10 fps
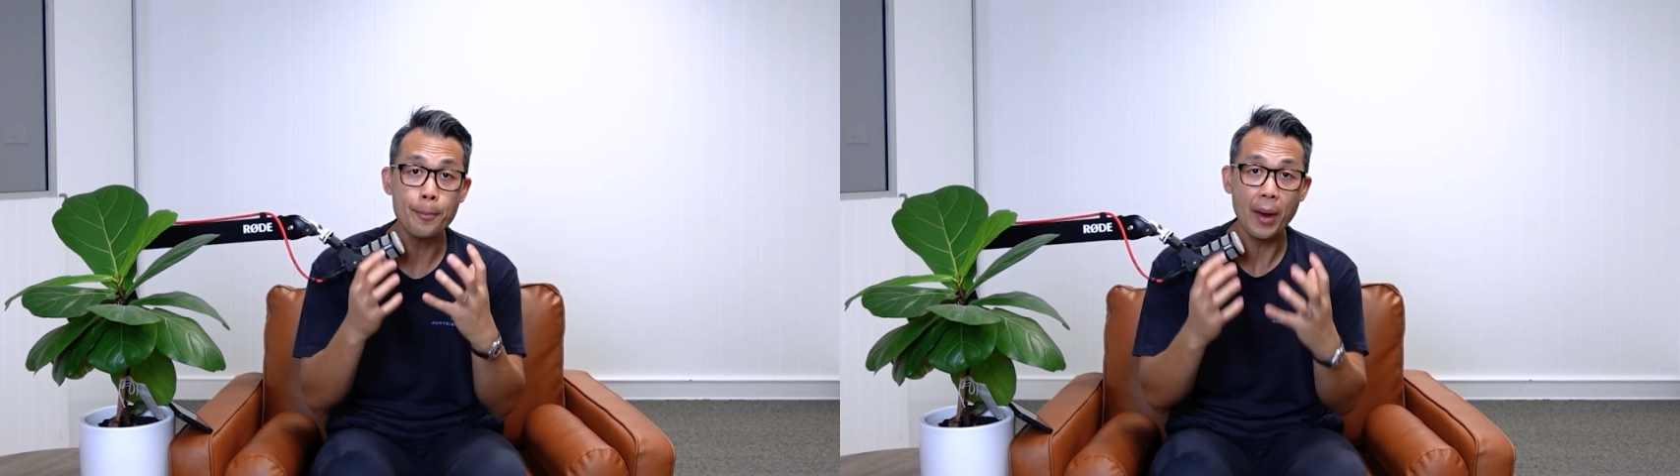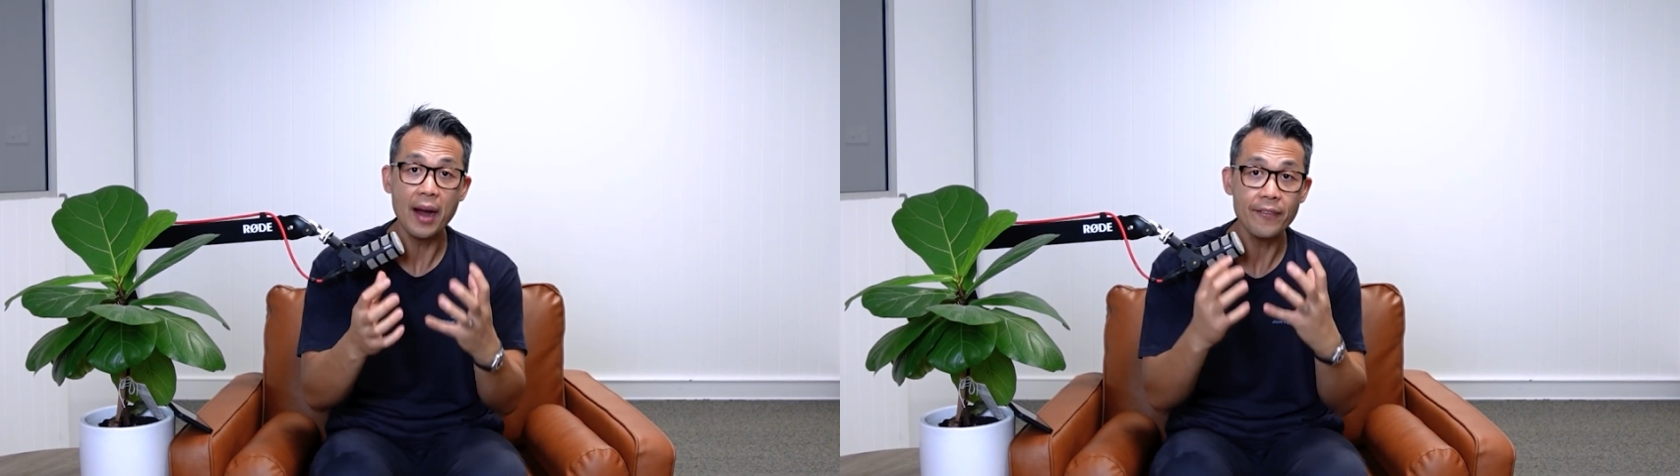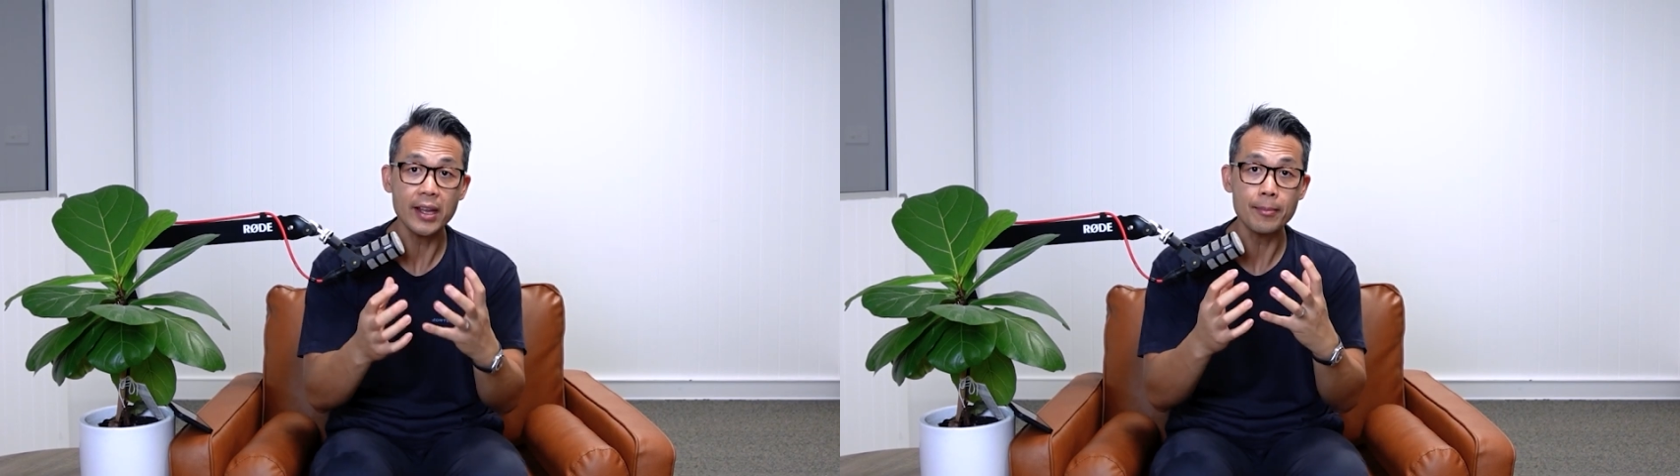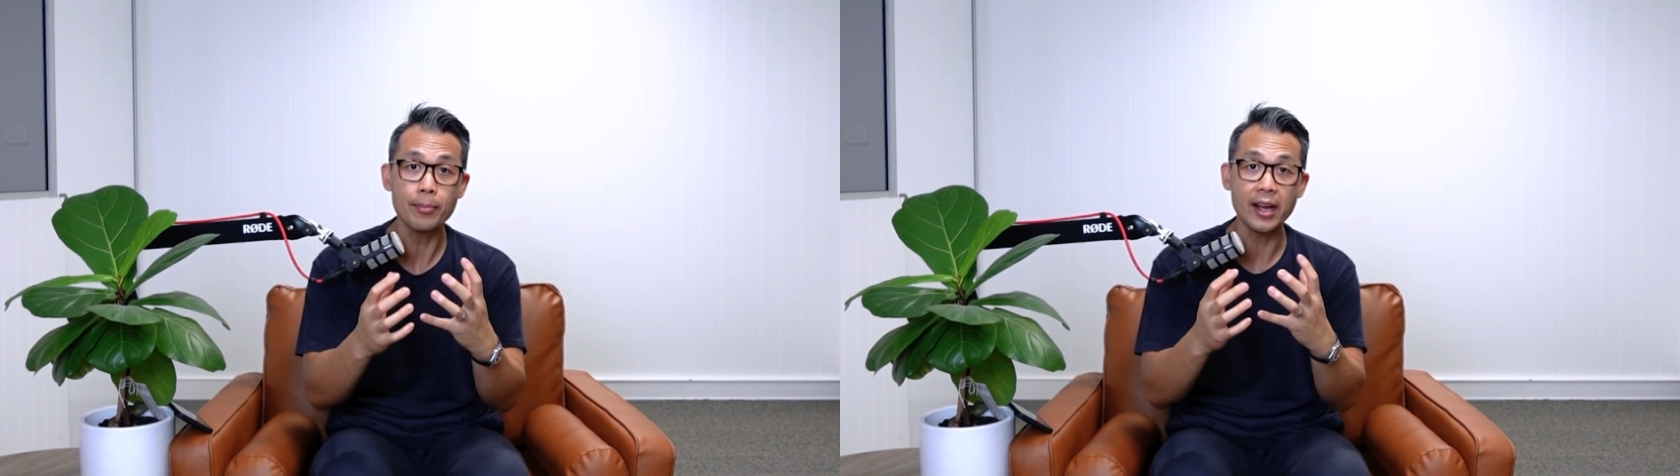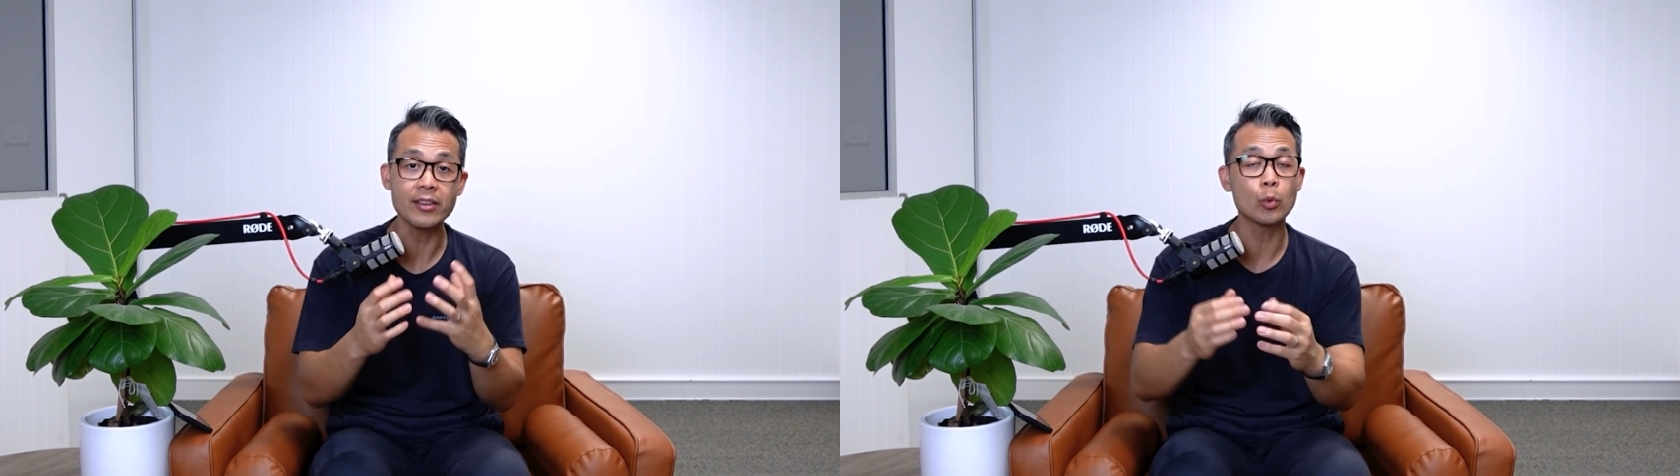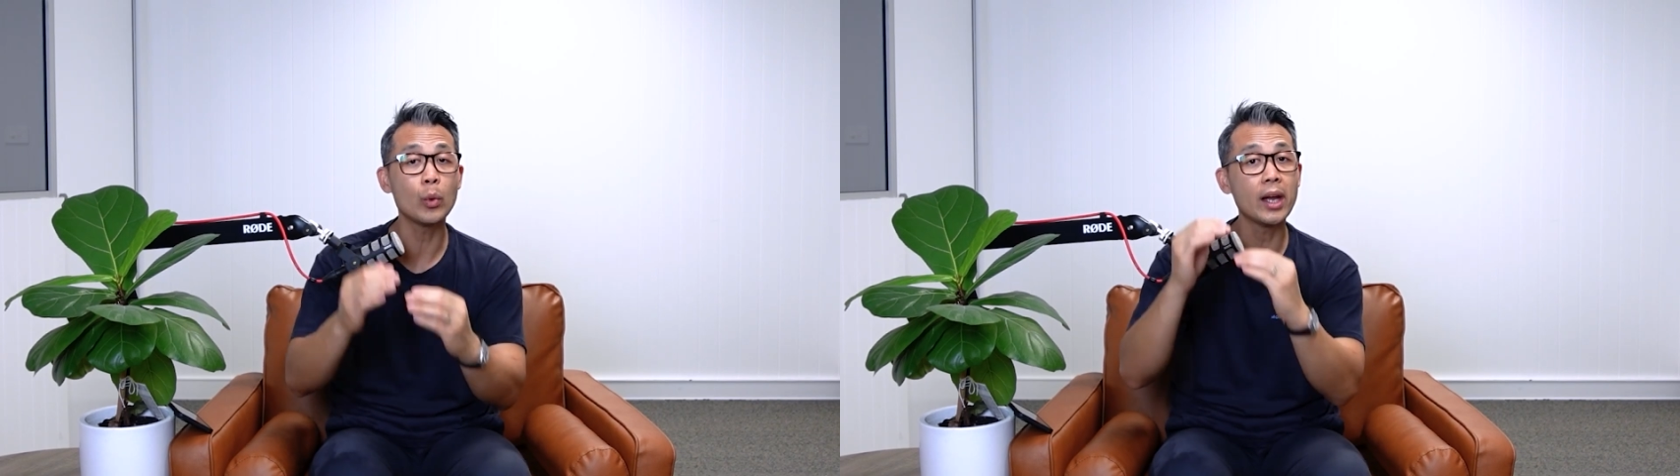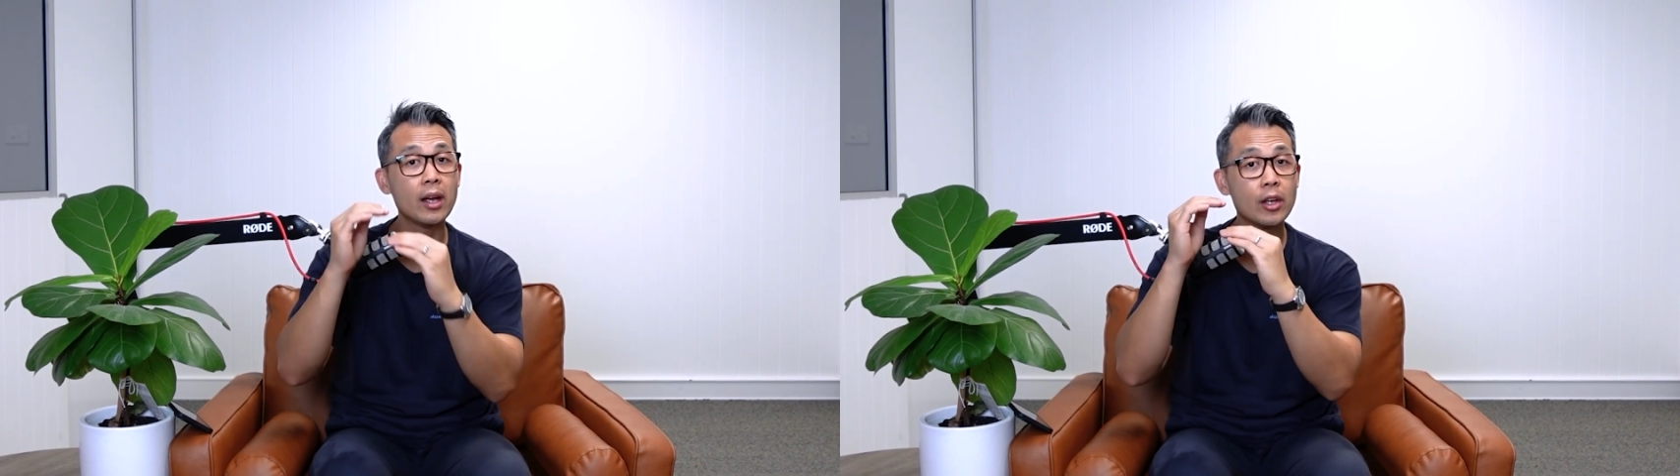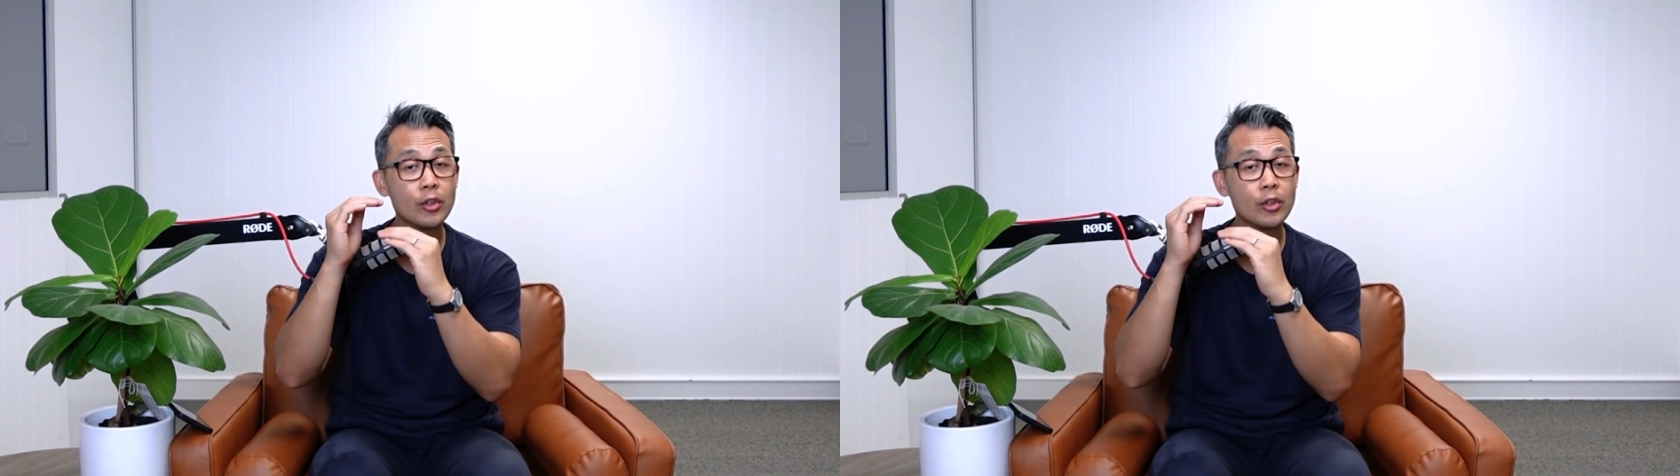buffer in place where